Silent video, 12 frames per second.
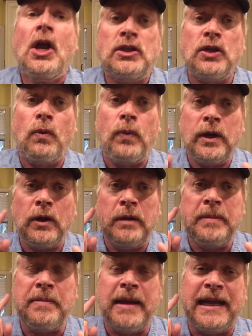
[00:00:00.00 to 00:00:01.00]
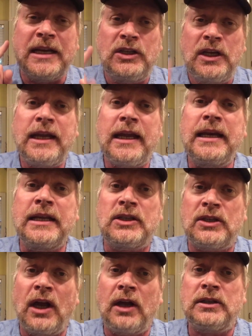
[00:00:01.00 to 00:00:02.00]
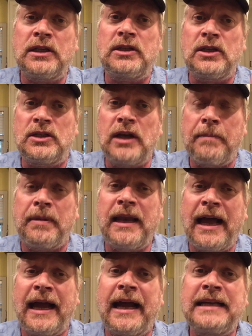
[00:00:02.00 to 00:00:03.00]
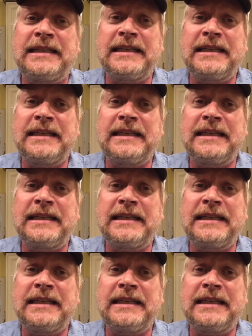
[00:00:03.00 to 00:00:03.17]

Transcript: So we're going to be making chicken and sausage jambalaya